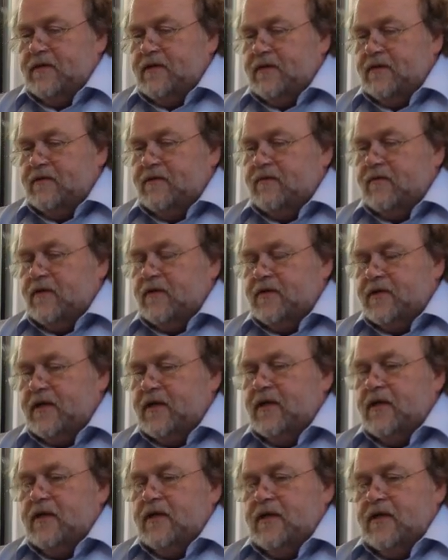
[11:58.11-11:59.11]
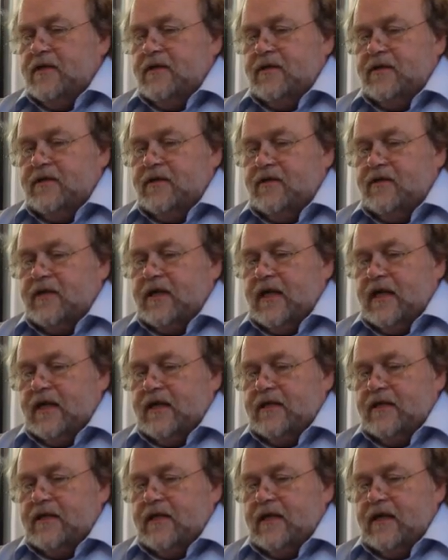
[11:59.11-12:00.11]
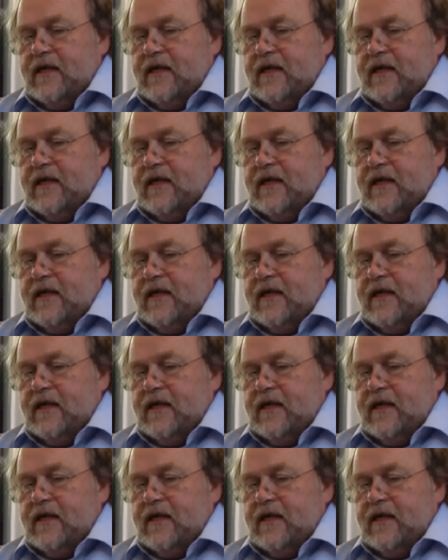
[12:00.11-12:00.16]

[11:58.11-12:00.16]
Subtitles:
you've got the donkey and